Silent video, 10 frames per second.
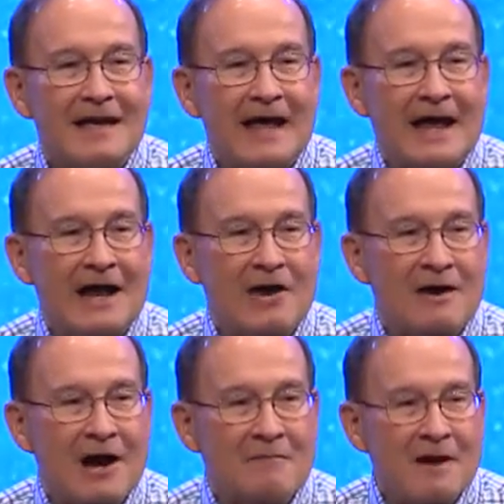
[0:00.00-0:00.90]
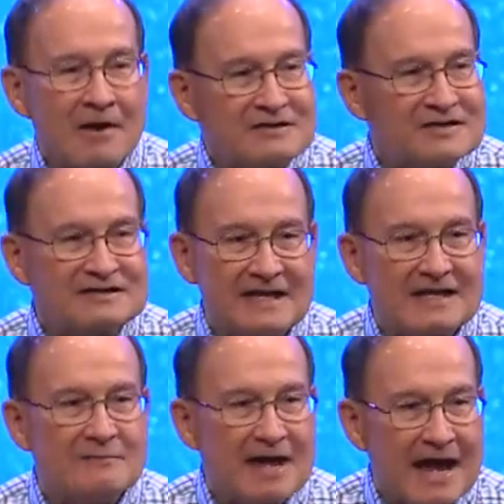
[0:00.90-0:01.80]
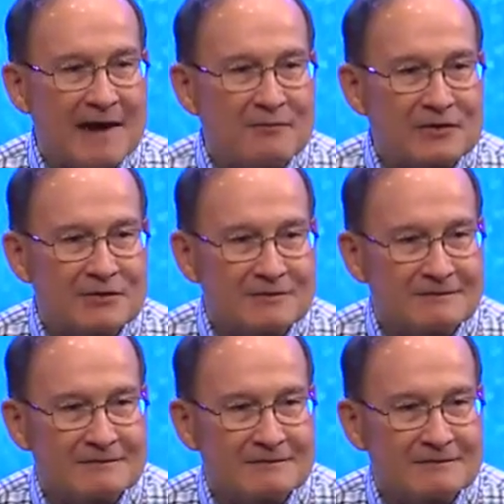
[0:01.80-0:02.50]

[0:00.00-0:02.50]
And our marriages tend to be happier.